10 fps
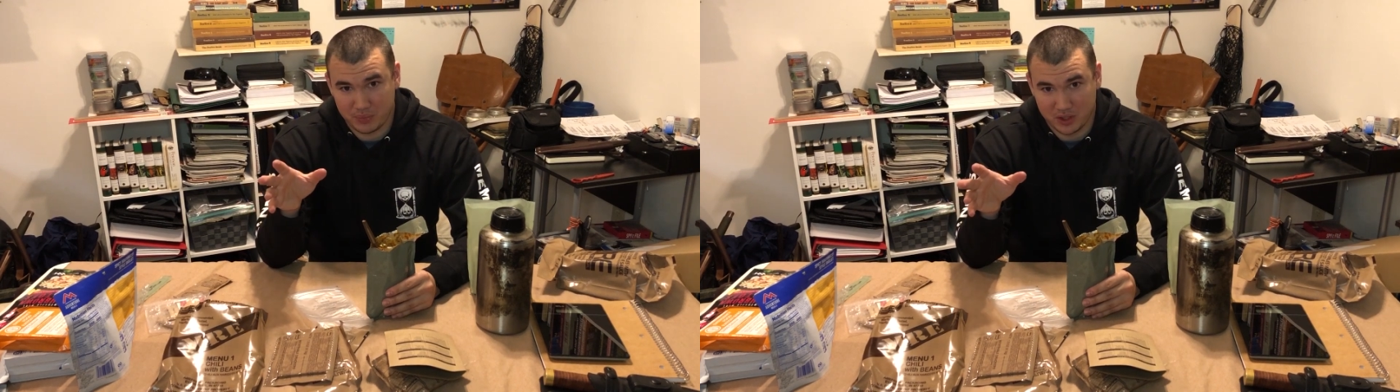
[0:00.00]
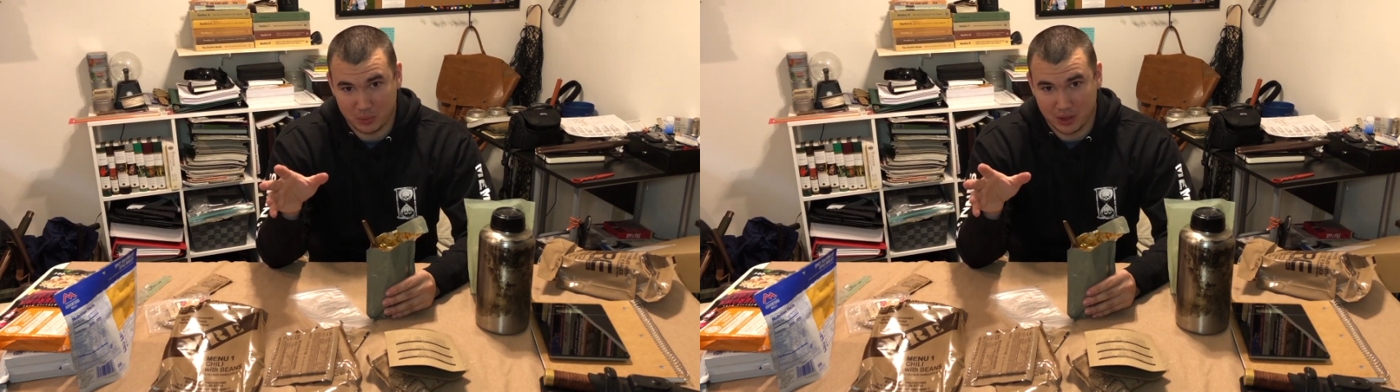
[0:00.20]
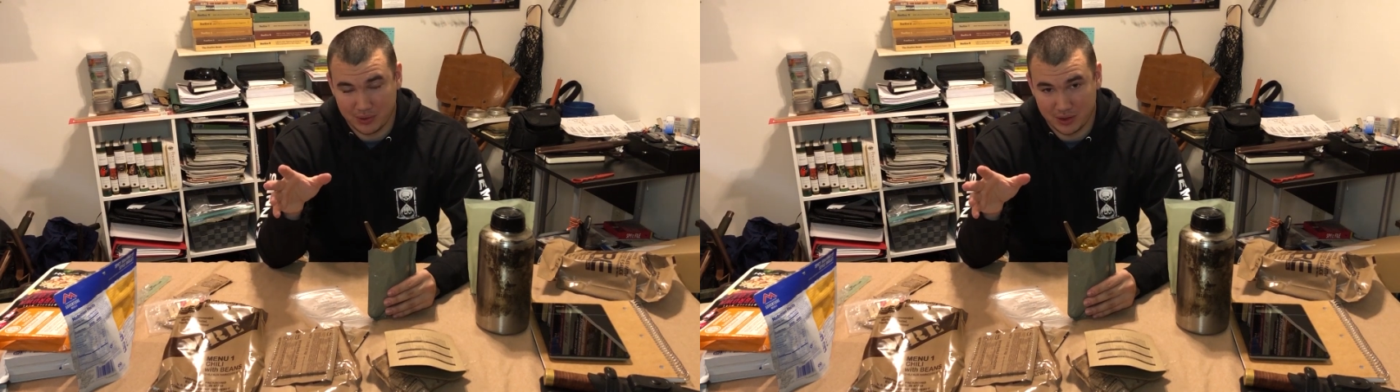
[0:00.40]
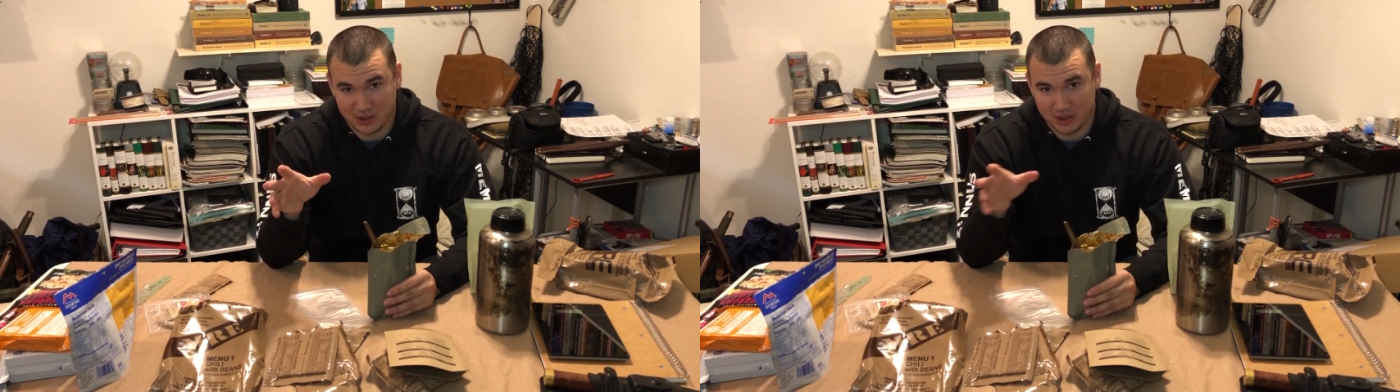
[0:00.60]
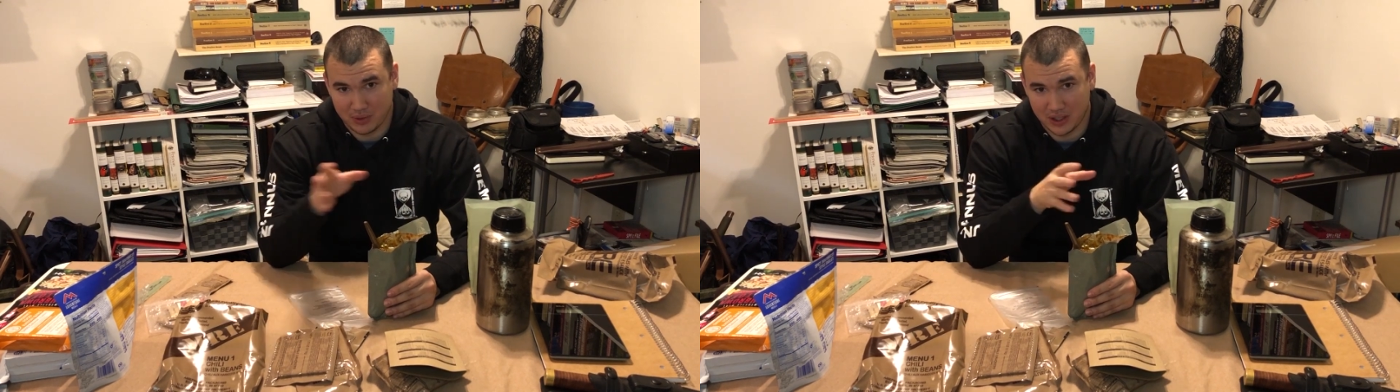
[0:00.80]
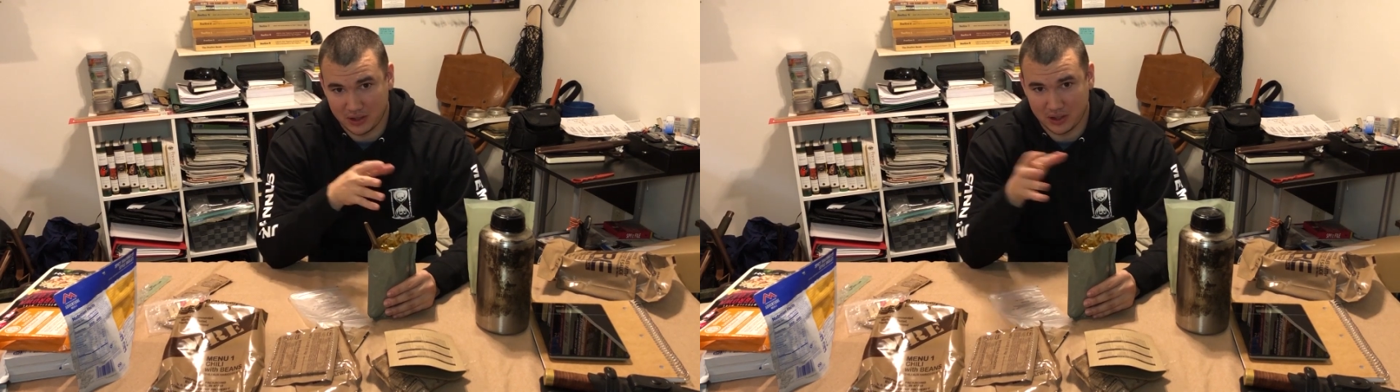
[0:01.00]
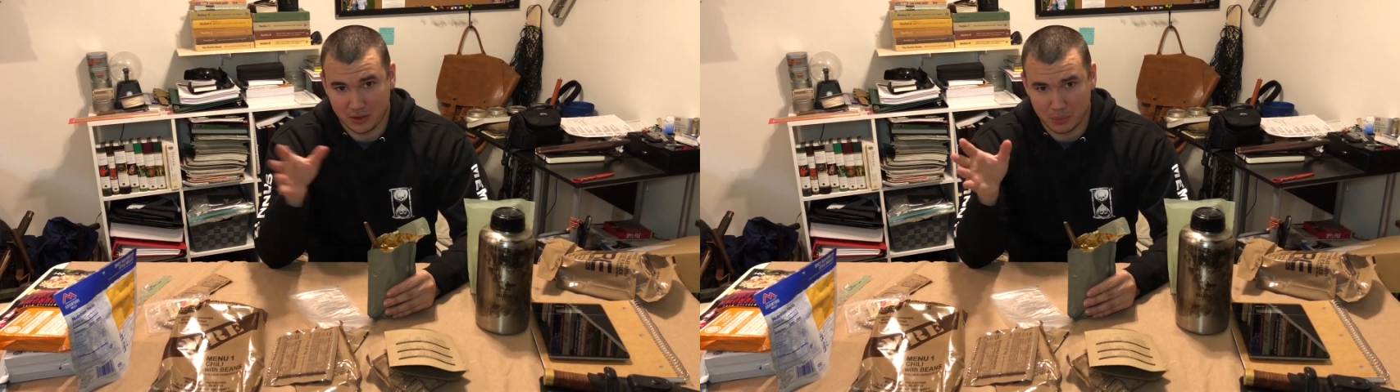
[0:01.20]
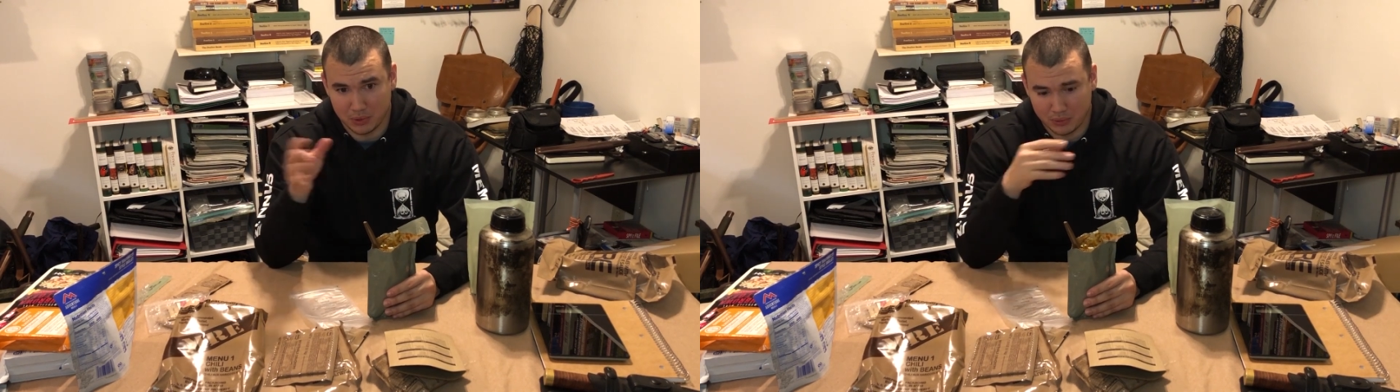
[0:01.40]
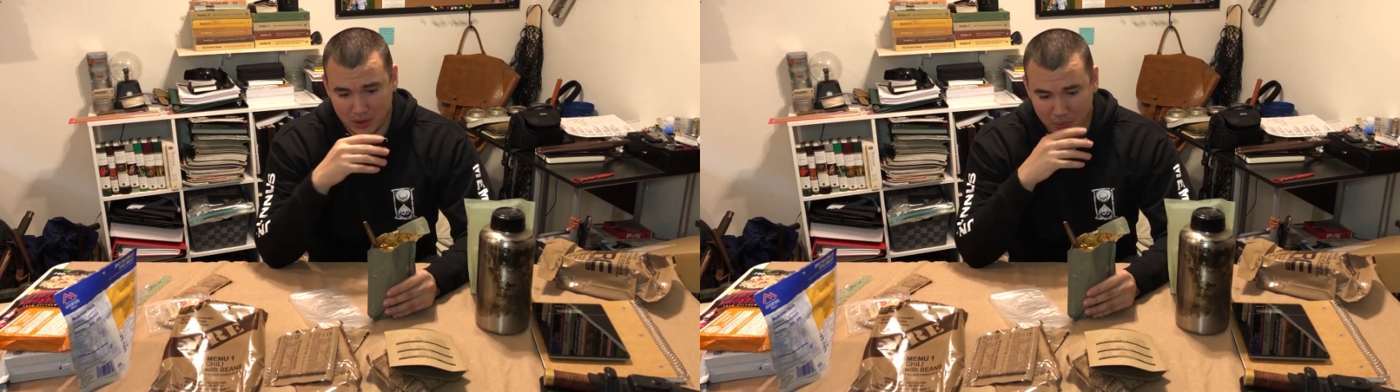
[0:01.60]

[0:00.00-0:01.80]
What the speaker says: a 12-hour day of hiking or moving and